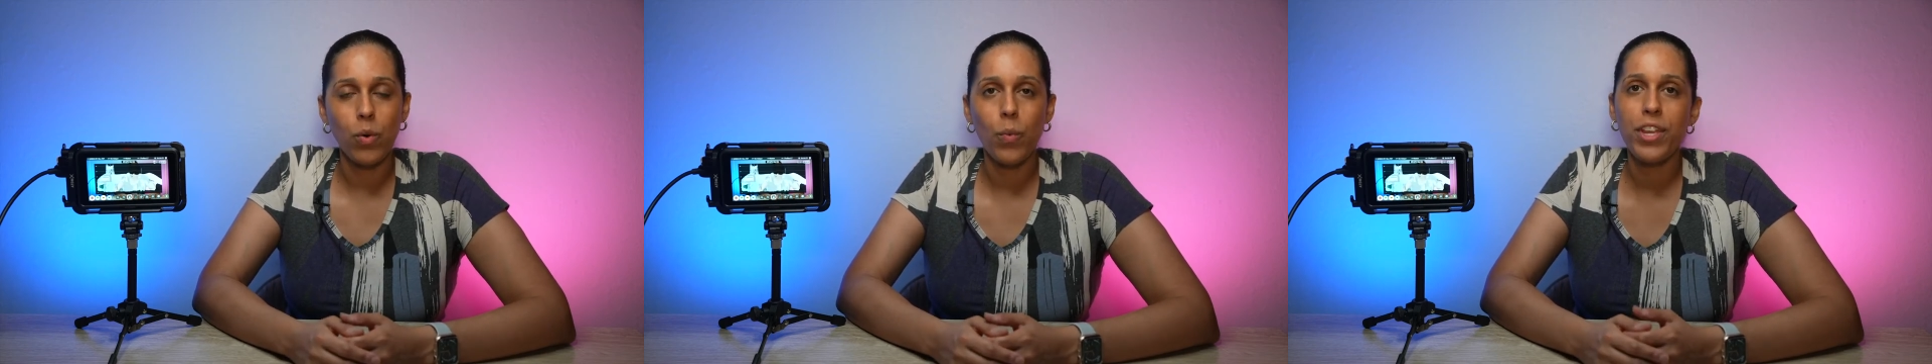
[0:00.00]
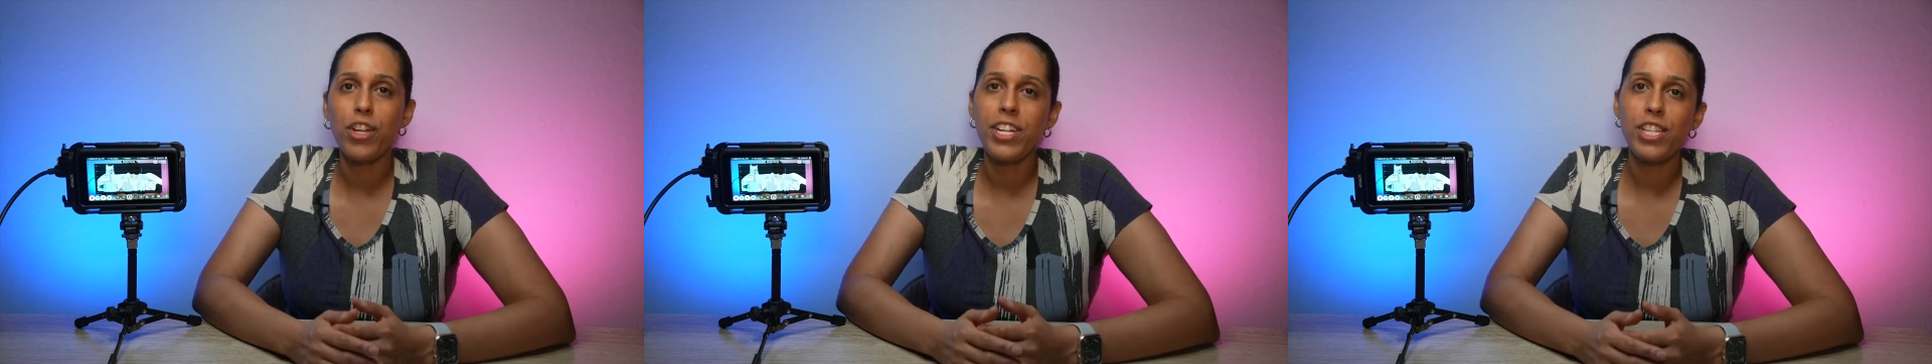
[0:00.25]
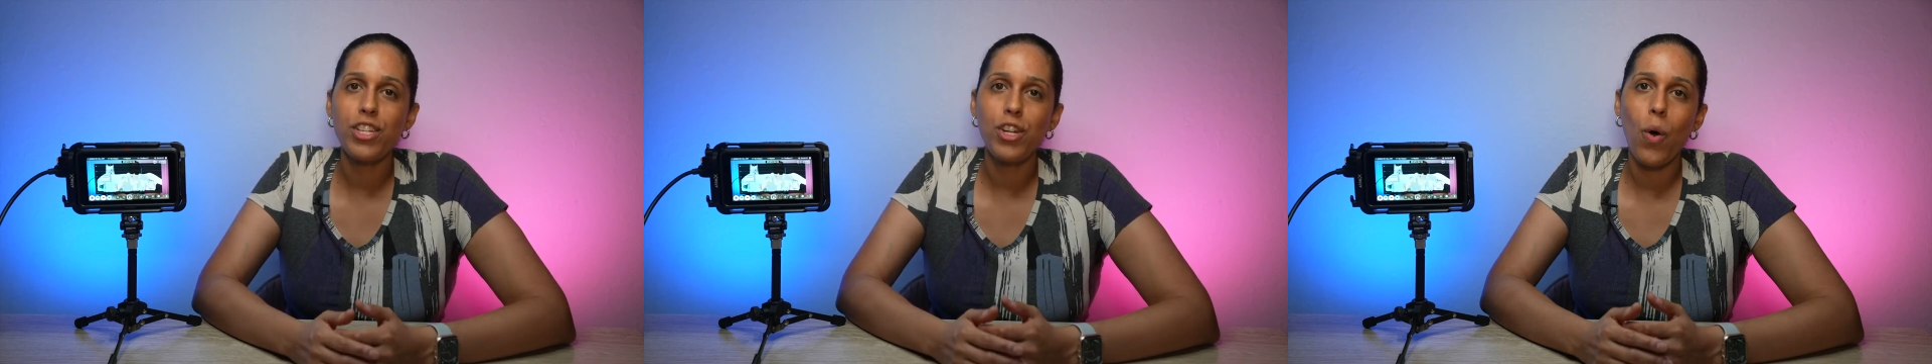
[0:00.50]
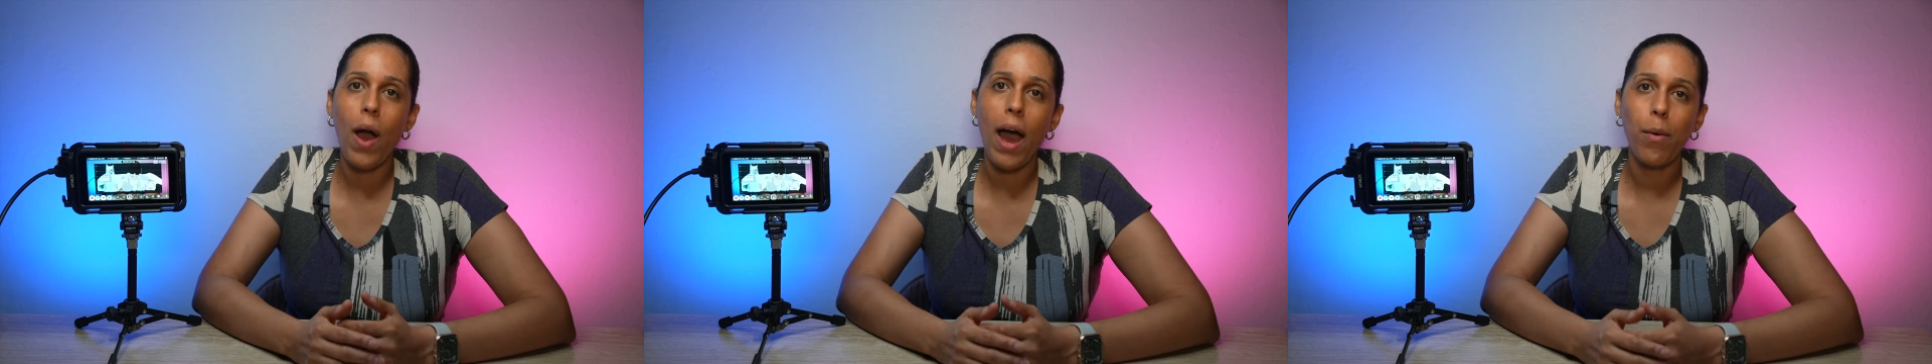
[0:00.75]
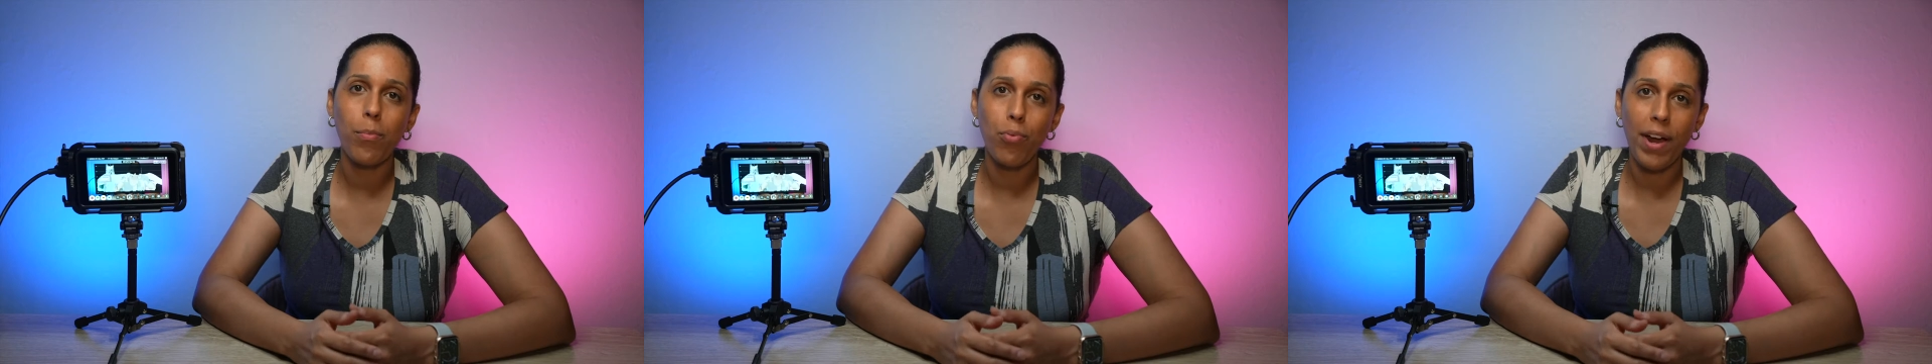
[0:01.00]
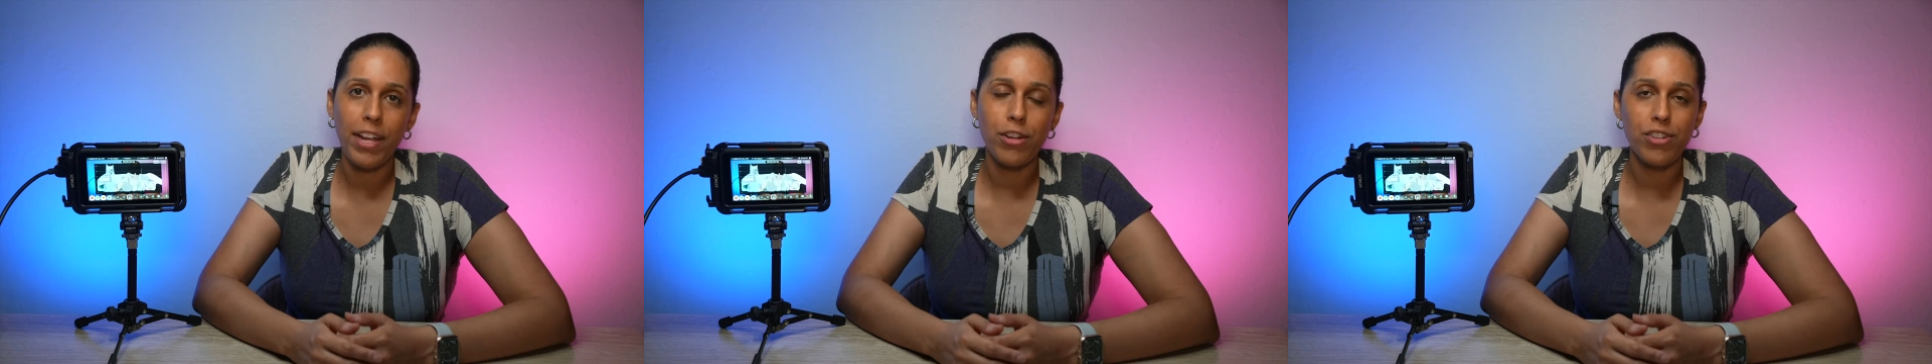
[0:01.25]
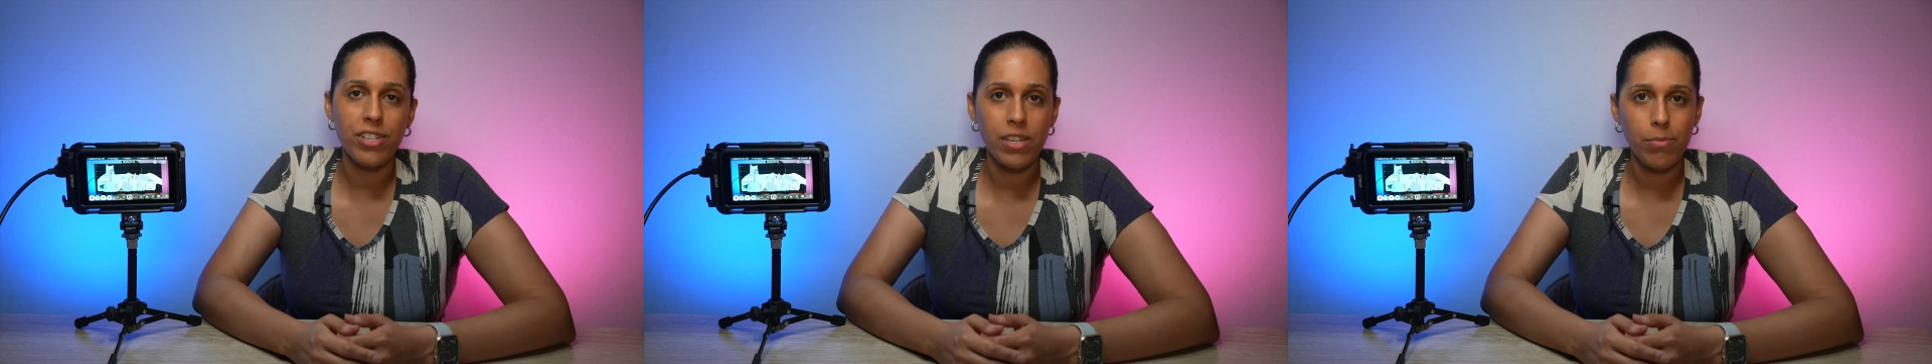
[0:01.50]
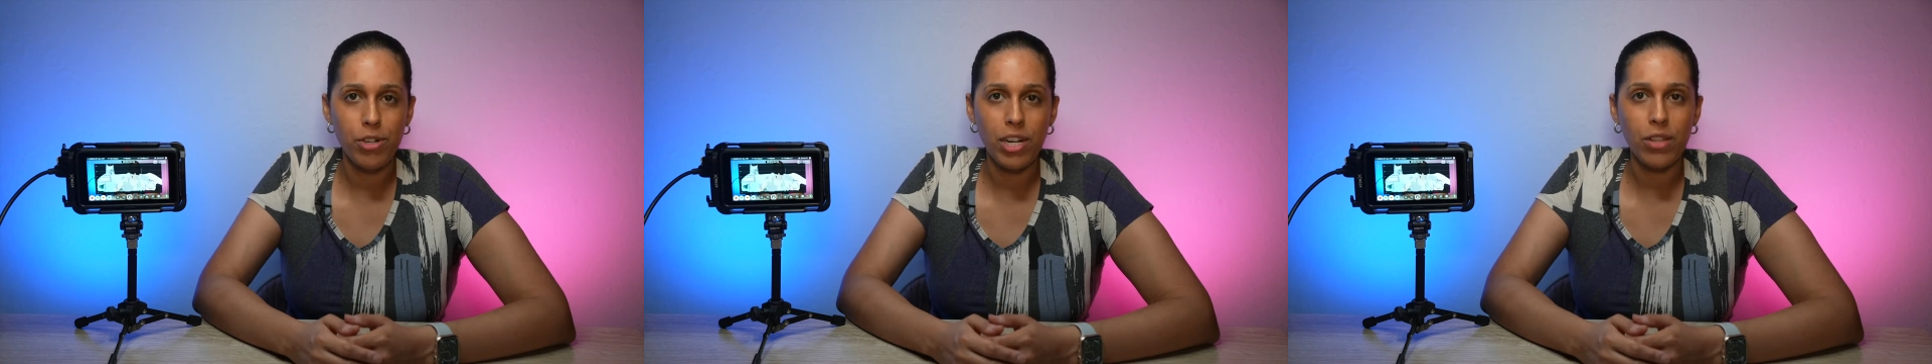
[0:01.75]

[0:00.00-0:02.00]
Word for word: when you need to know how bright your subject